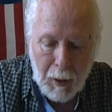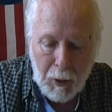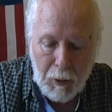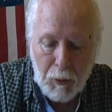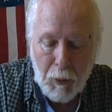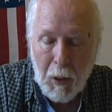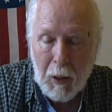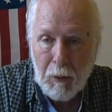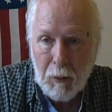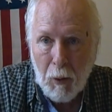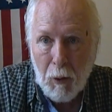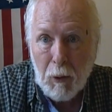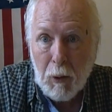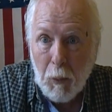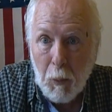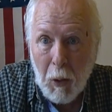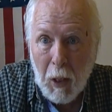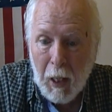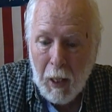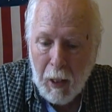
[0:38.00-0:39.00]
So I told
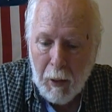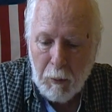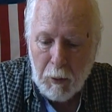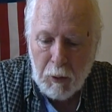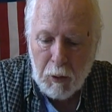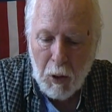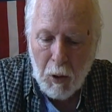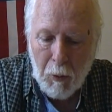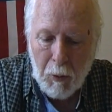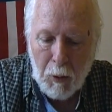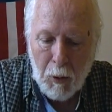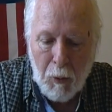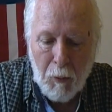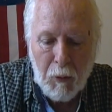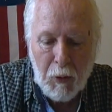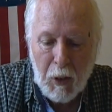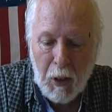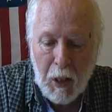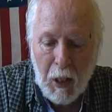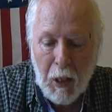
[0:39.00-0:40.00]
them why I was going
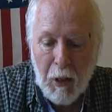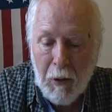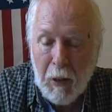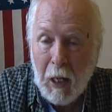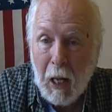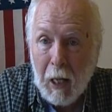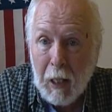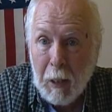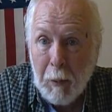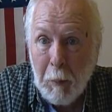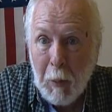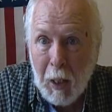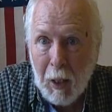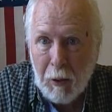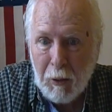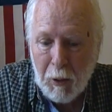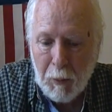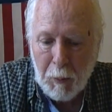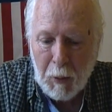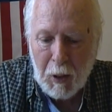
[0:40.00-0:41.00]
over there and I
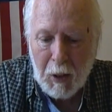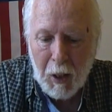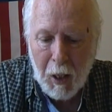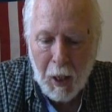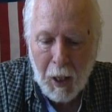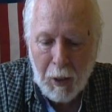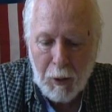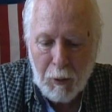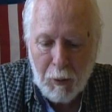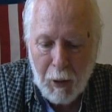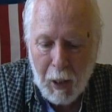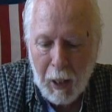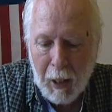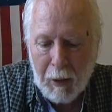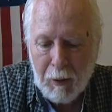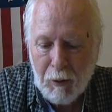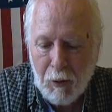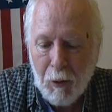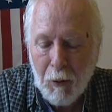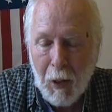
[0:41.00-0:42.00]
emailed them the
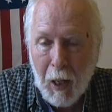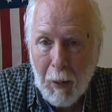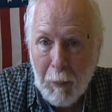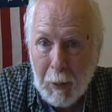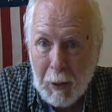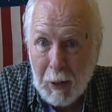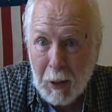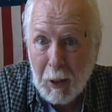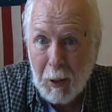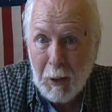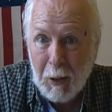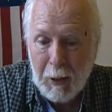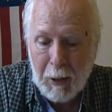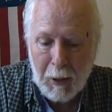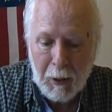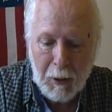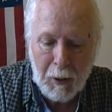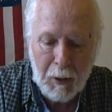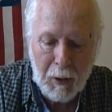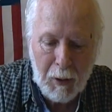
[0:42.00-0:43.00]
contract, so I'm in the
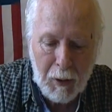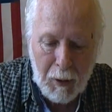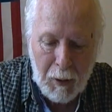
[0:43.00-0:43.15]
clear.